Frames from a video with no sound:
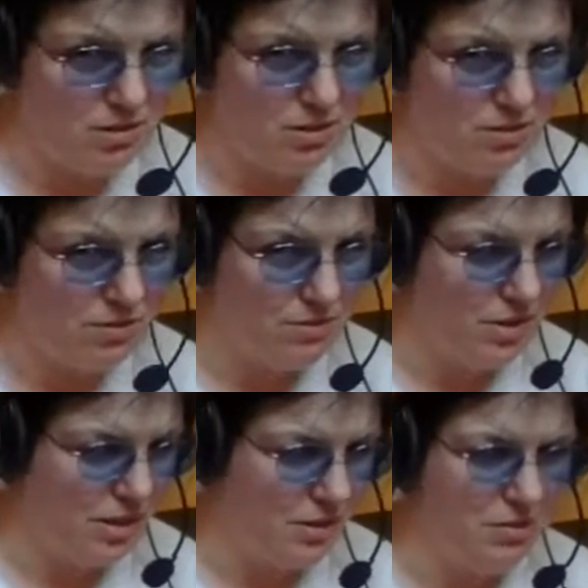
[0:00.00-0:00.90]
Two different,
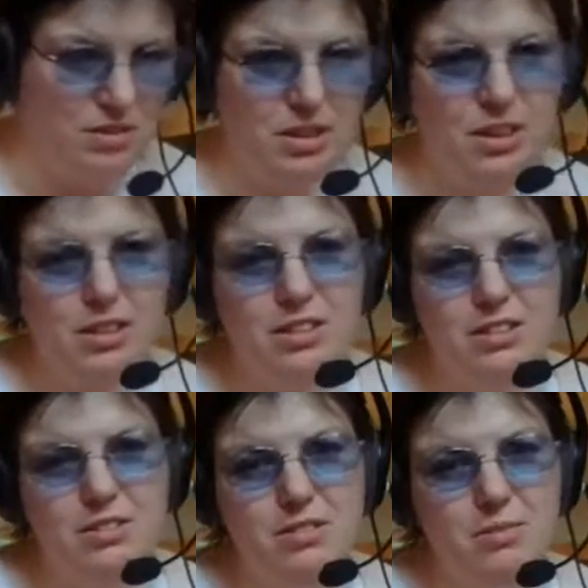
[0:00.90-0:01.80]
the
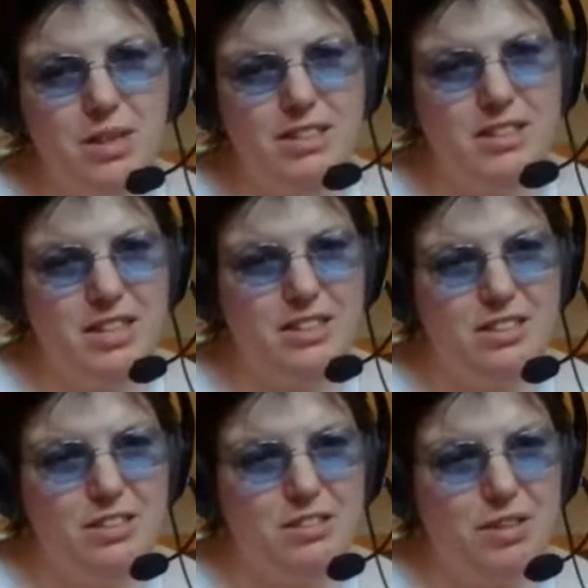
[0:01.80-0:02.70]
main
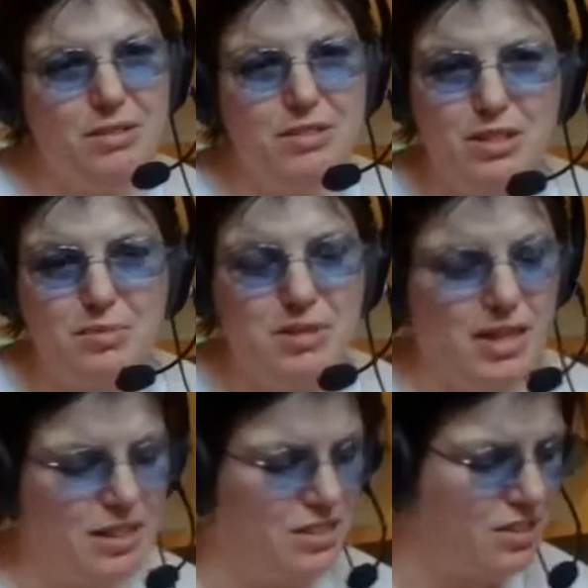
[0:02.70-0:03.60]
sections also have
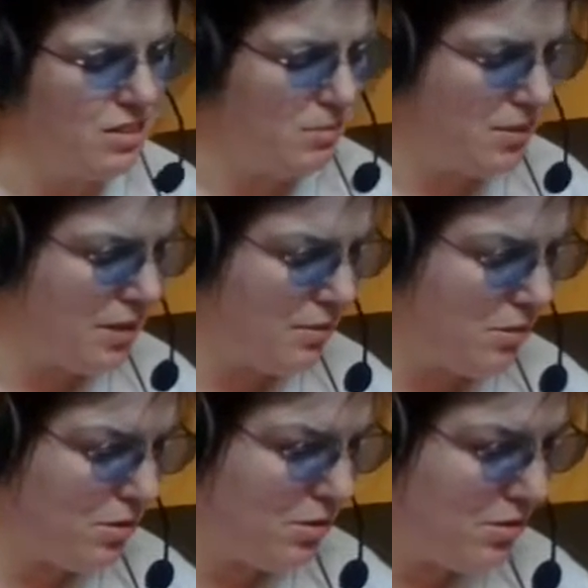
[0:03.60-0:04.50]
subsections
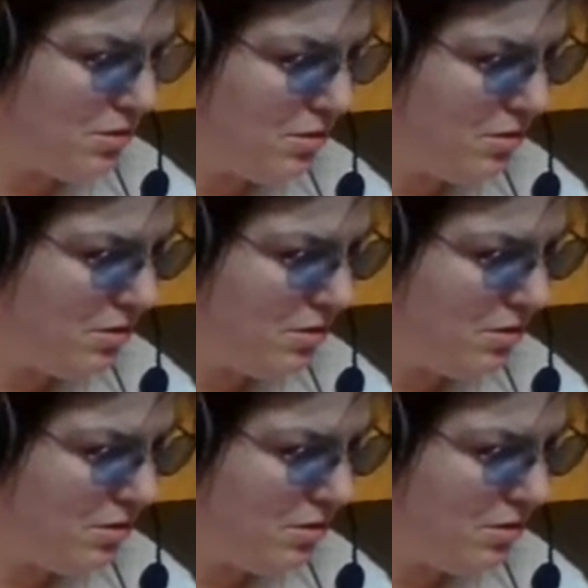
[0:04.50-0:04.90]
sometimes.